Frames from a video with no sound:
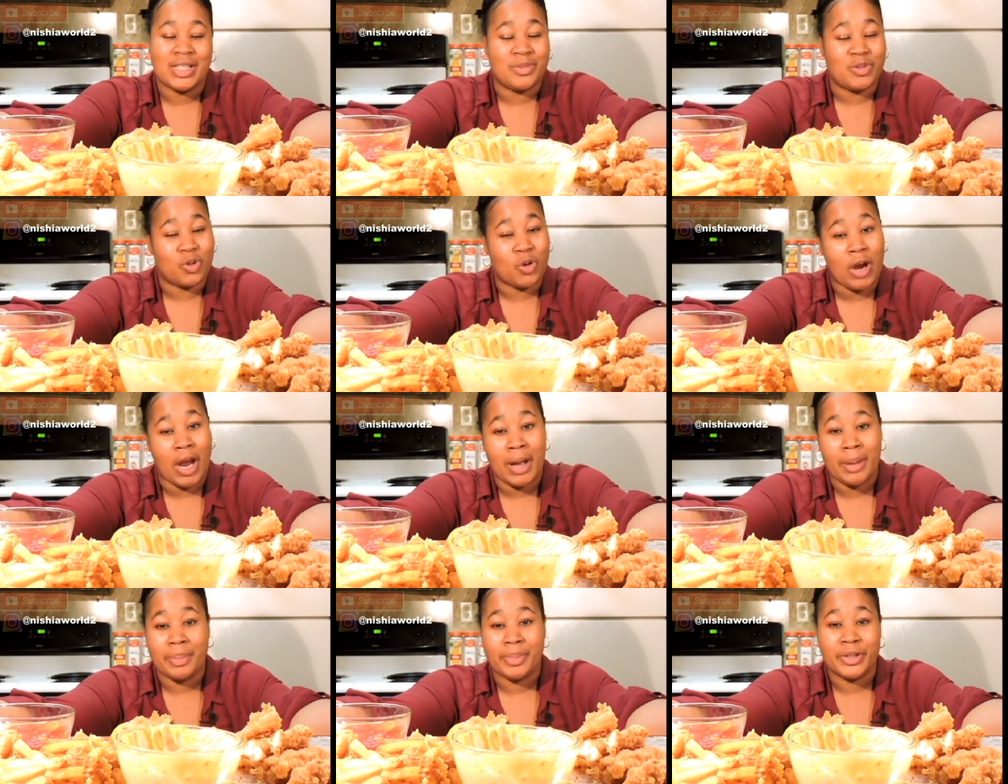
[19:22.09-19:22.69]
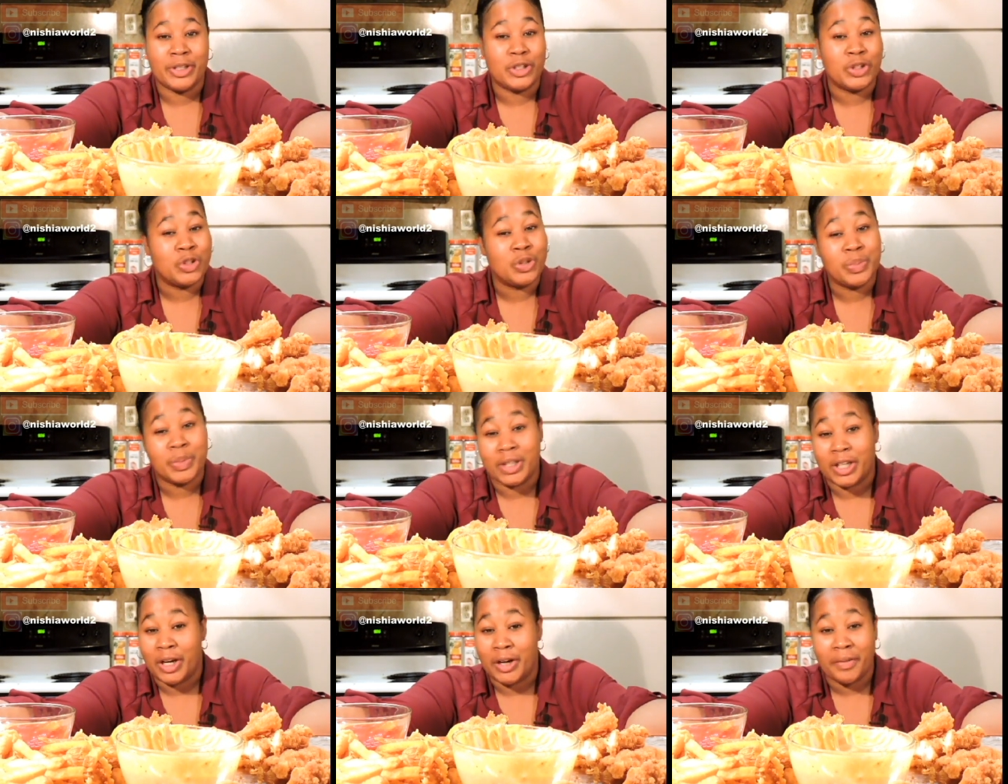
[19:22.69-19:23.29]
subscribe button, you
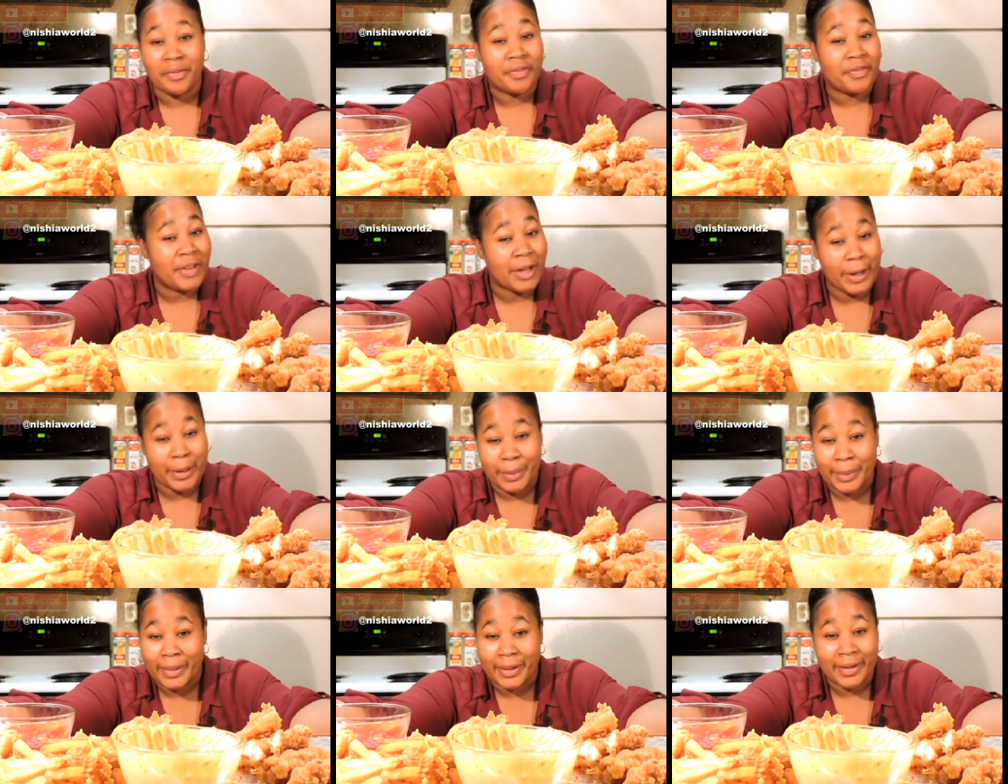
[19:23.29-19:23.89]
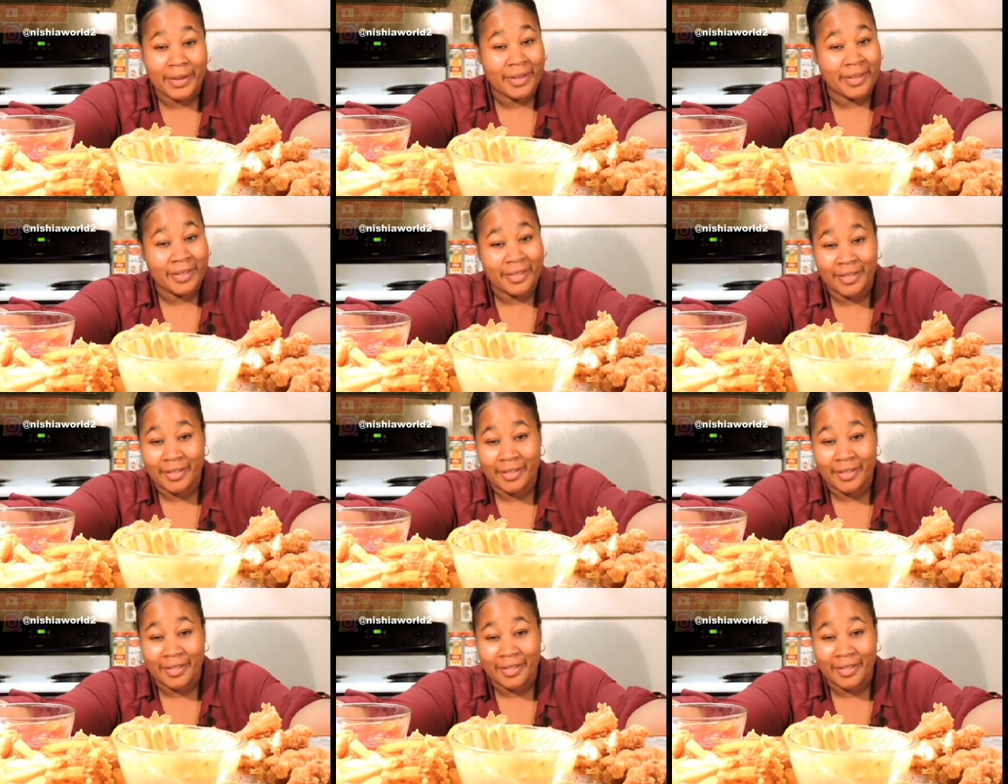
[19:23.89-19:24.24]
become family.